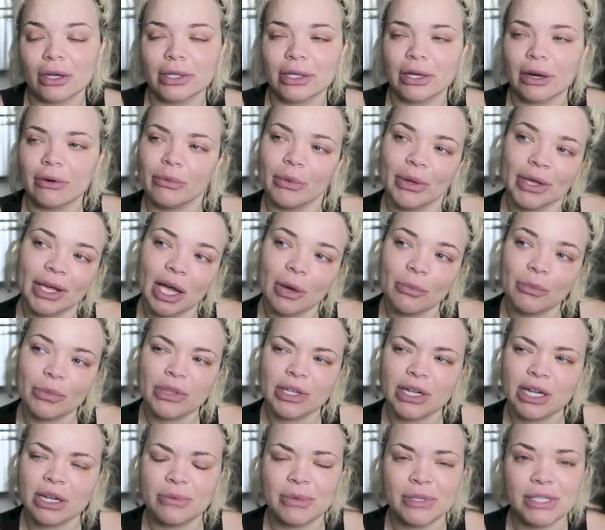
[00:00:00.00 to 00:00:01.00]
and then I would wake up and
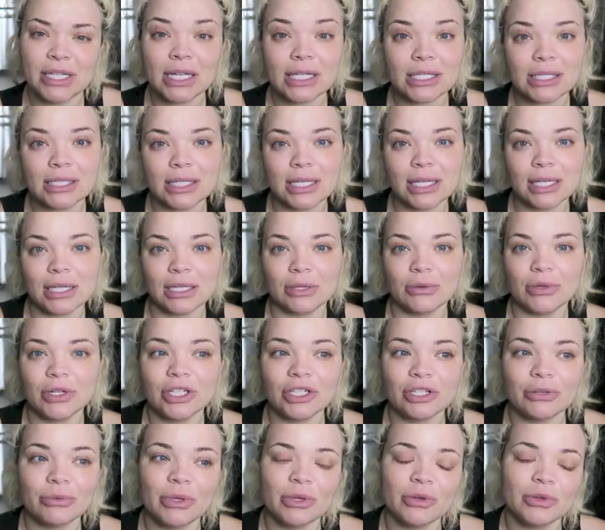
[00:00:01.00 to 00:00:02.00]
then he'd be texting, and he wouldn't
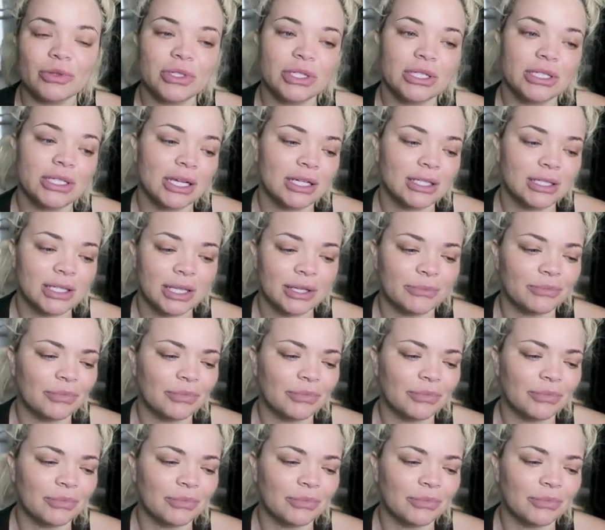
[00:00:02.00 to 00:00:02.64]
show me who he was texting.